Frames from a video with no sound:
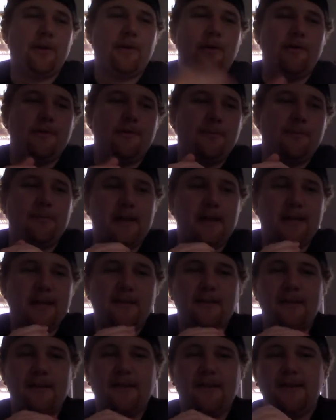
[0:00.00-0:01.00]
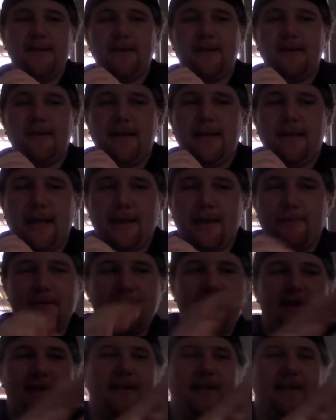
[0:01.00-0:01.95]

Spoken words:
over the place. And we see this